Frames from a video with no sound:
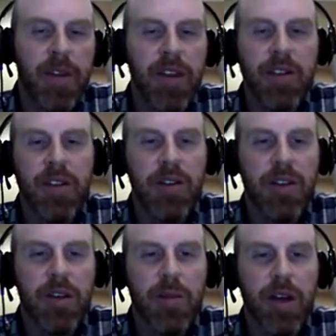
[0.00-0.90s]
and these
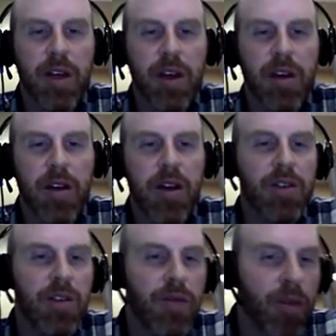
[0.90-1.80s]
cells can be
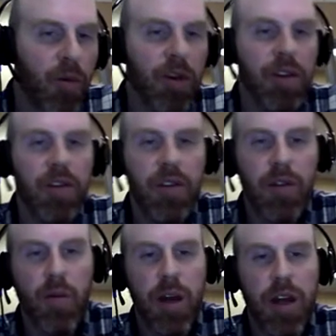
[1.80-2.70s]
cultured for 1 to
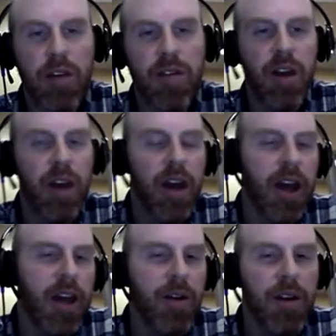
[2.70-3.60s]
2 weeks,
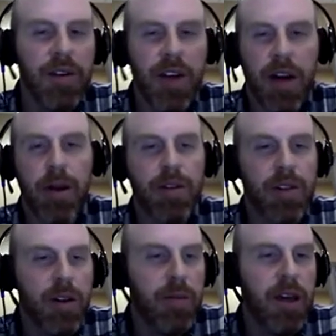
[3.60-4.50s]
and various
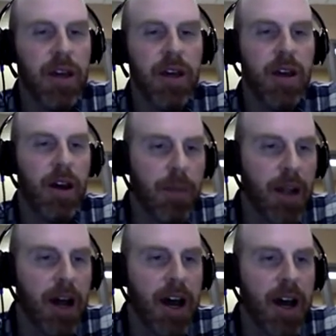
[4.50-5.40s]
compounds could be
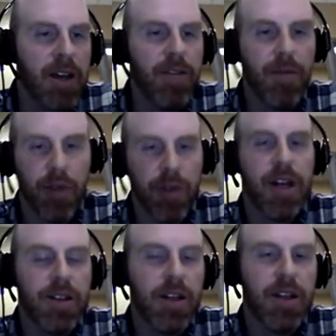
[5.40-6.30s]
applied
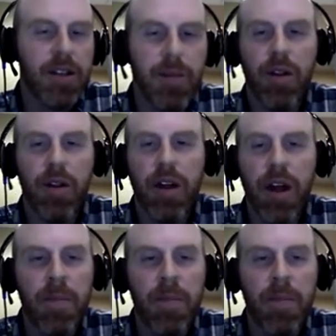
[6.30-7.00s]
as an example,